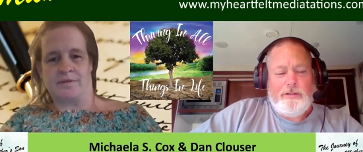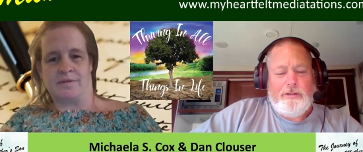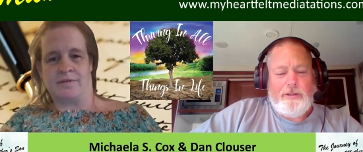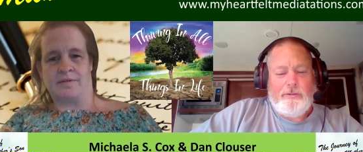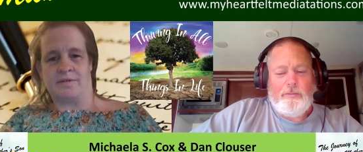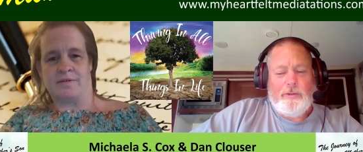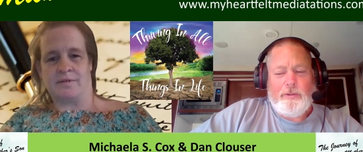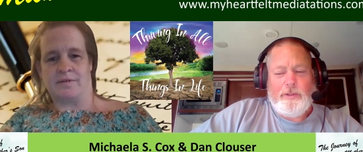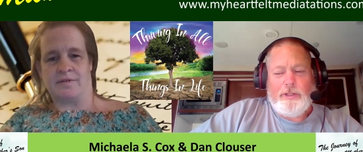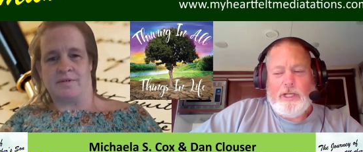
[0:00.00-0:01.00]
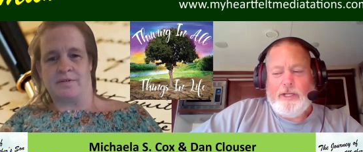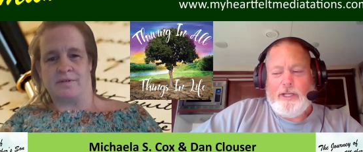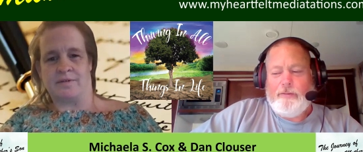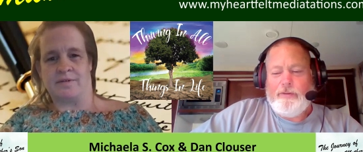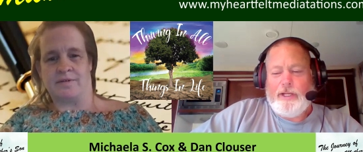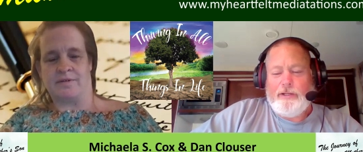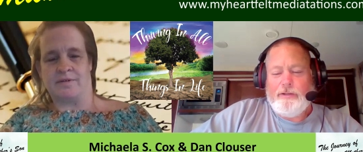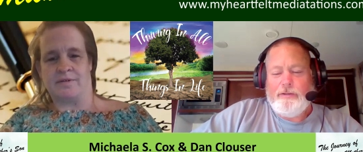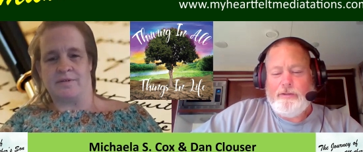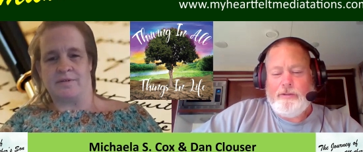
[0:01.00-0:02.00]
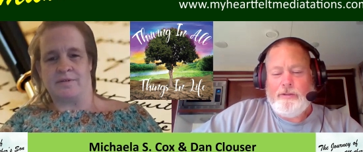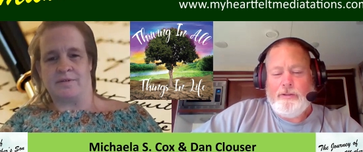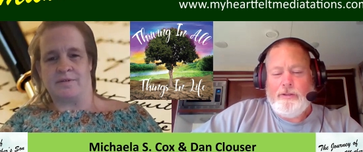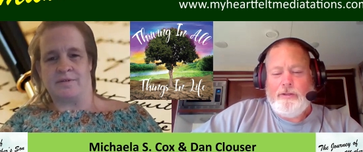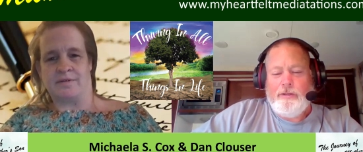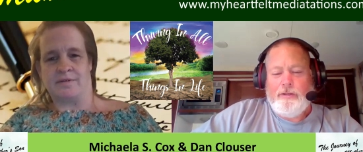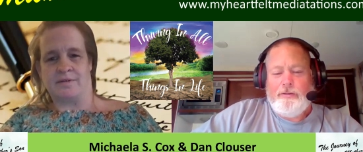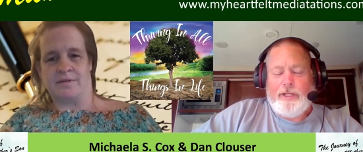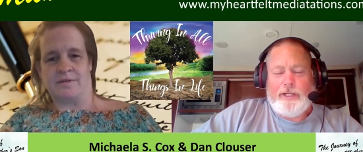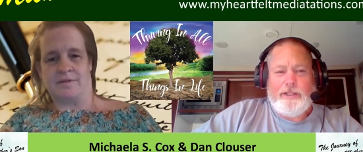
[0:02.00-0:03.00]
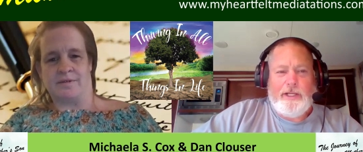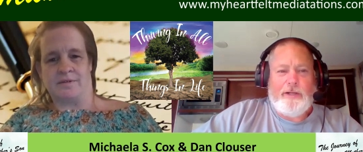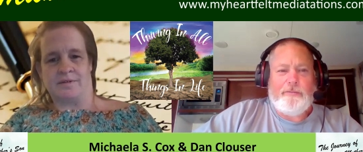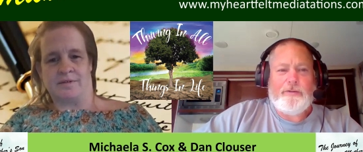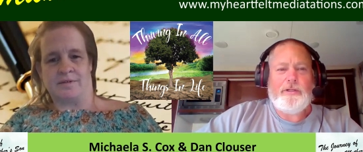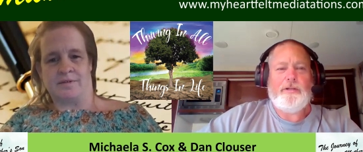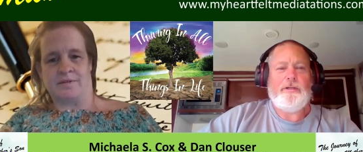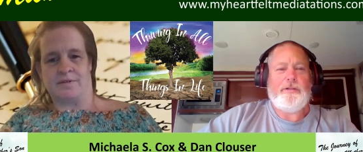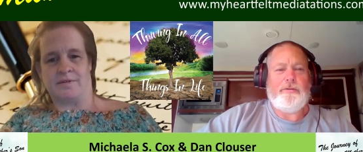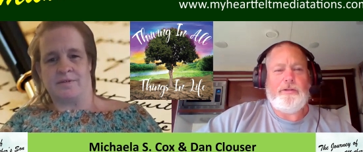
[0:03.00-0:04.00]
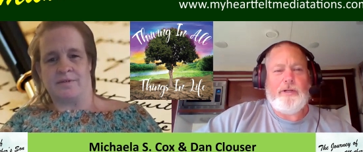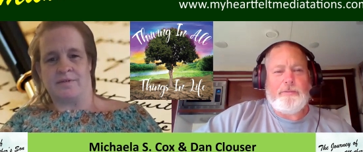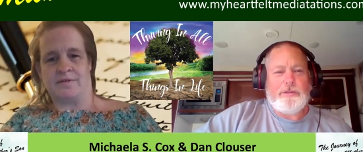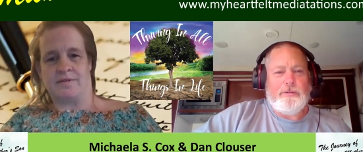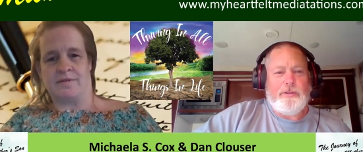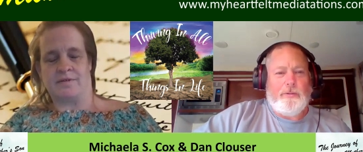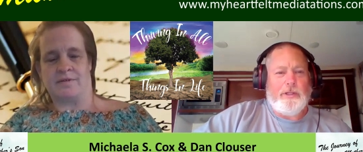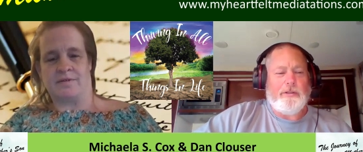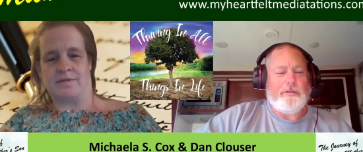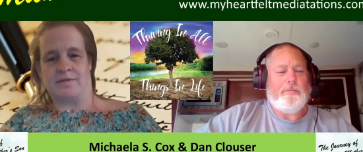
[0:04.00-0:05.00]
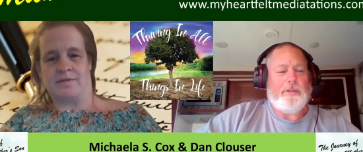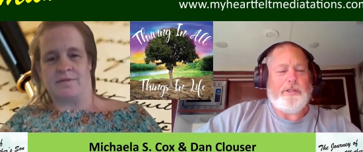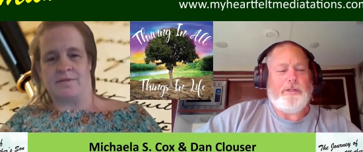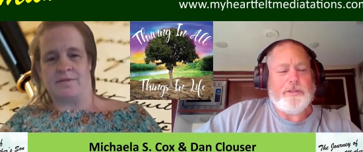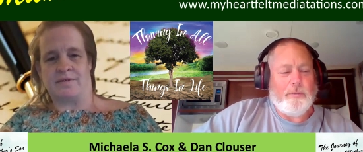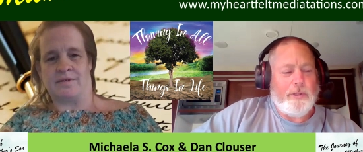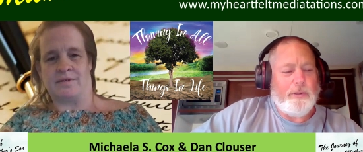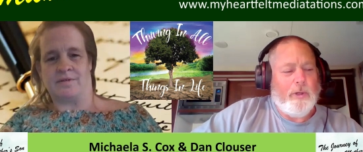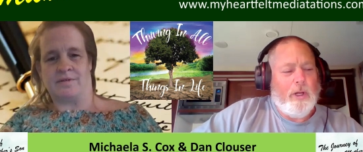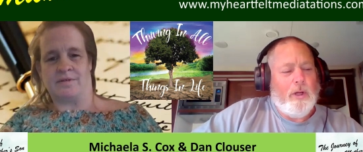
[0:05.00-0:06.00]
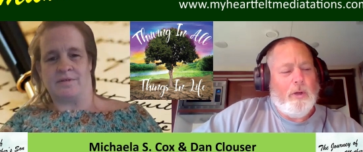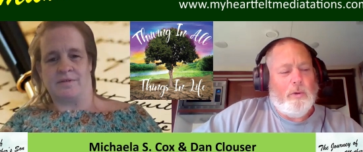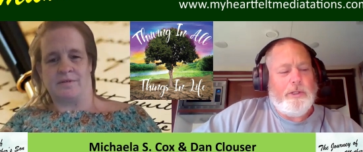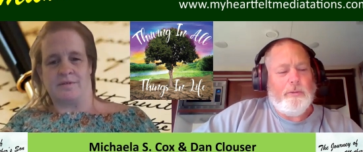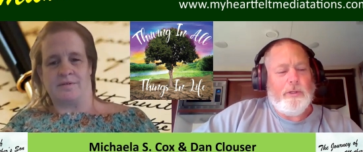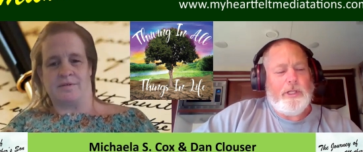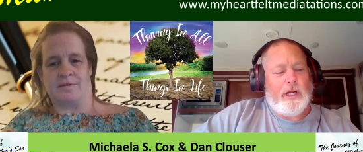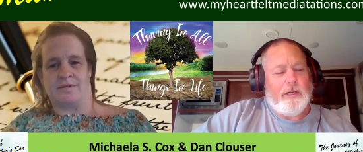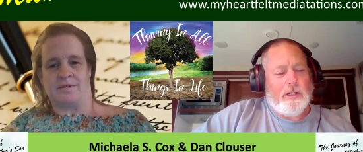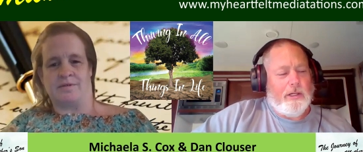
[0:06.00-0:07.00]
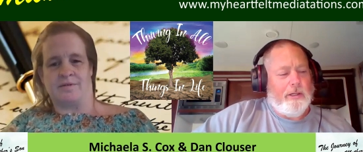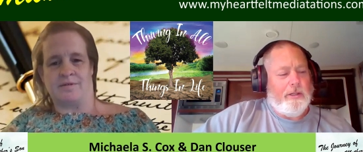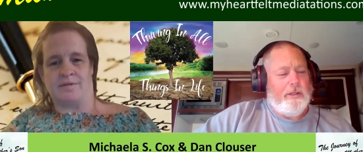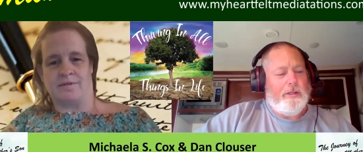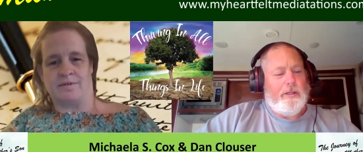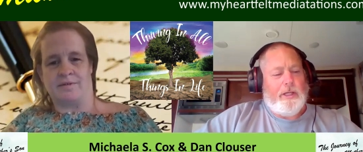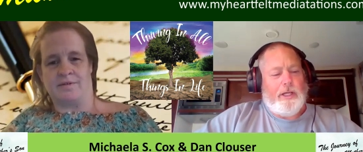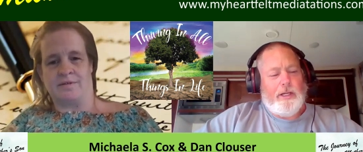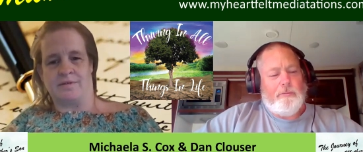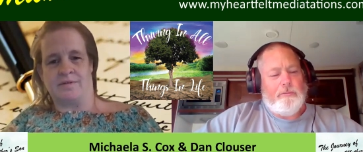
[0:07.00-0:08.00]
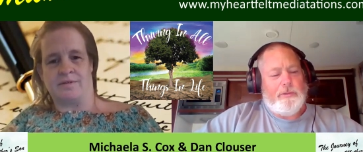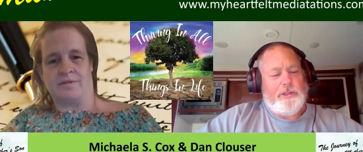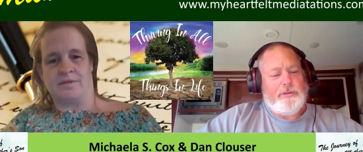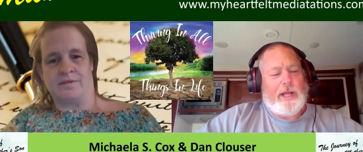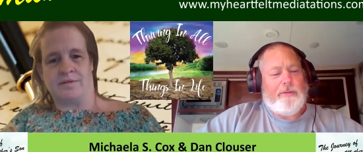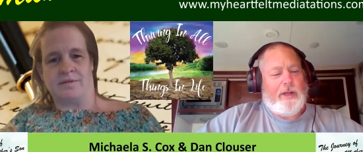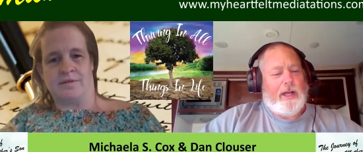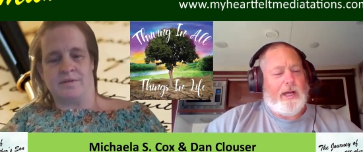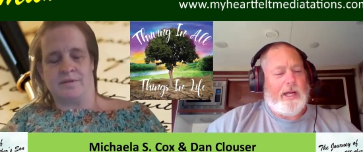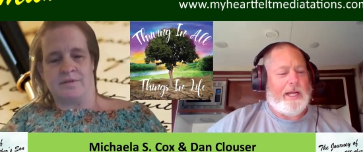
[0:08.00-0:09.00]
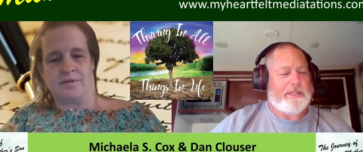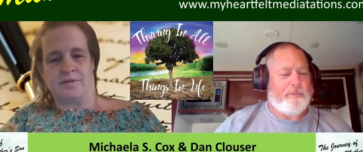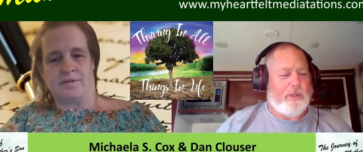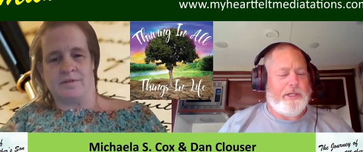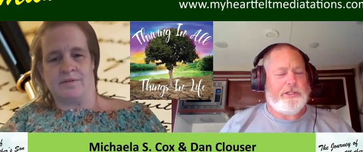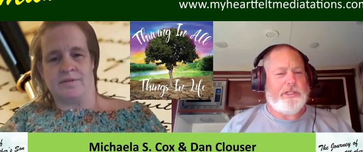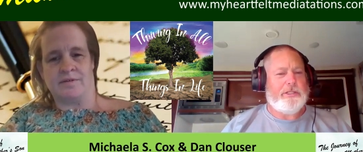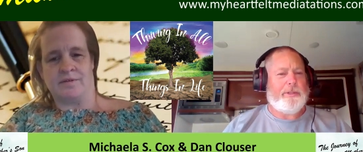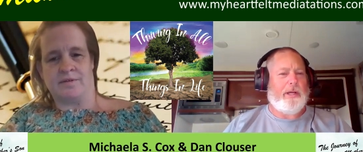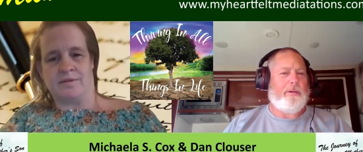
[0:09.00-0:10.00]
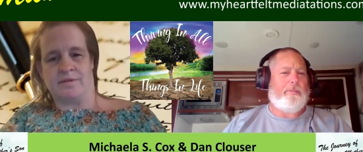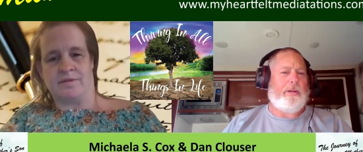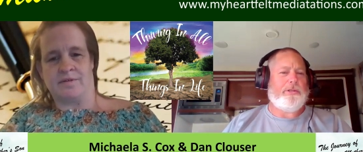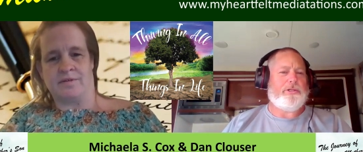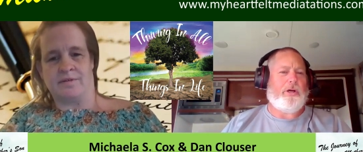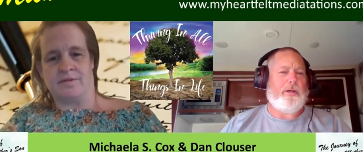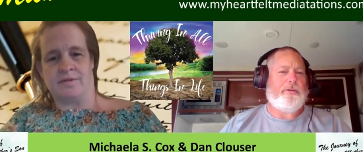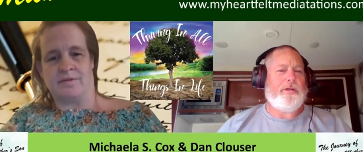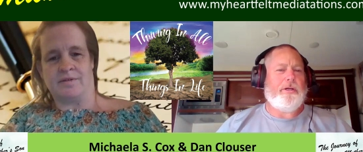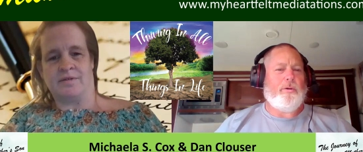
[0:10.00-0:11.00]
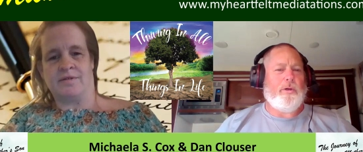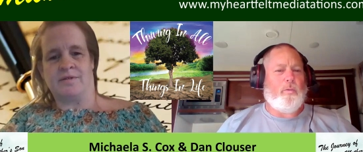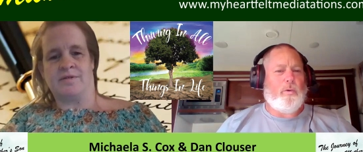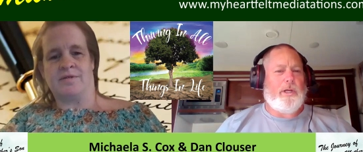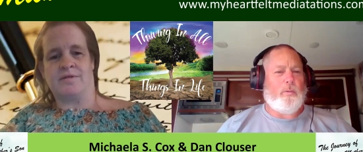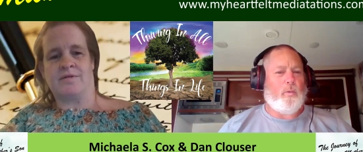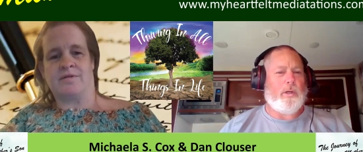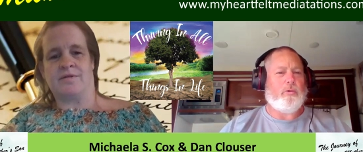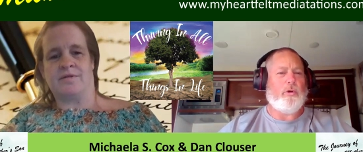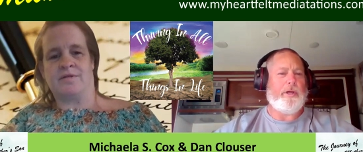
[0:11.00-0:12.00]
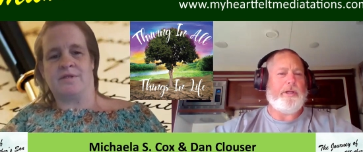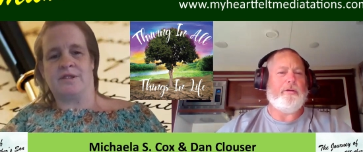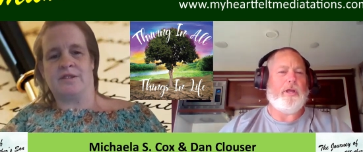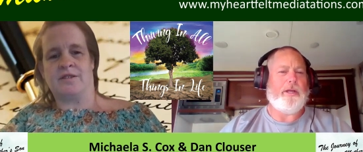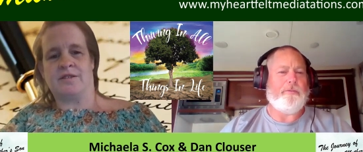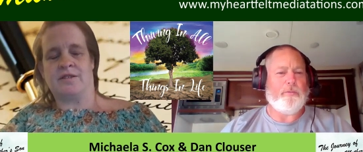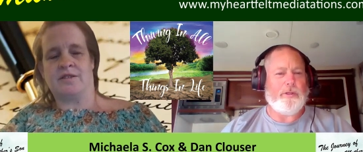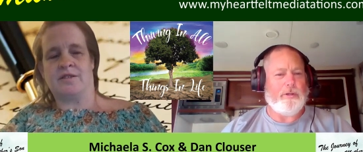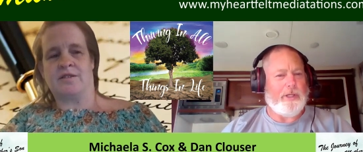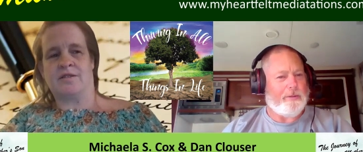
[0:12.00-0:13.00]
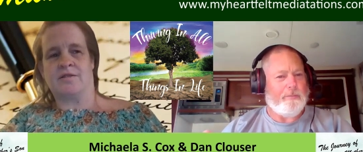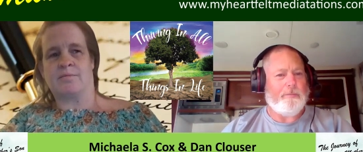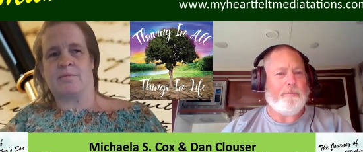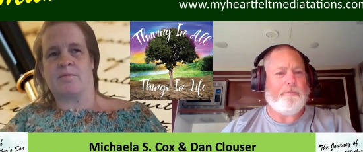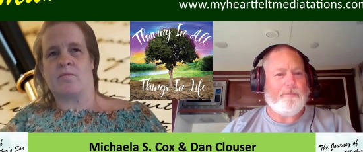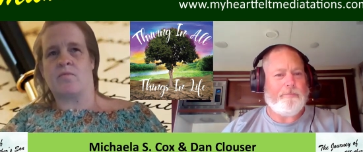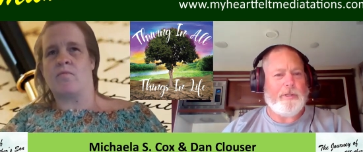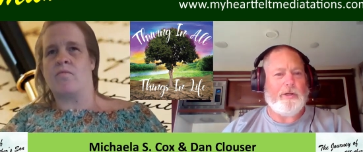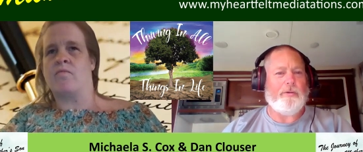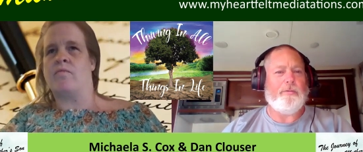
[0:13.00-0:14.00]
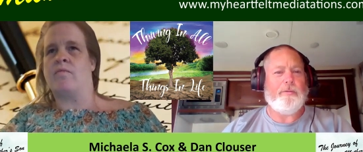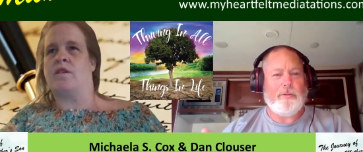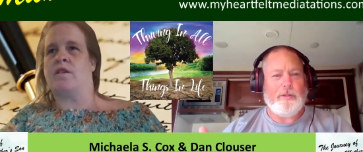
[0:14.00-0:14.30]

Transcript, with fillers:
Speaker 1: you know, when, when you kind of have that, that gift, you, you absolutely want to, want to use it. When you, when you were younger, um, did you have aspirations to become a published author, or at what point in your life were you like, you know,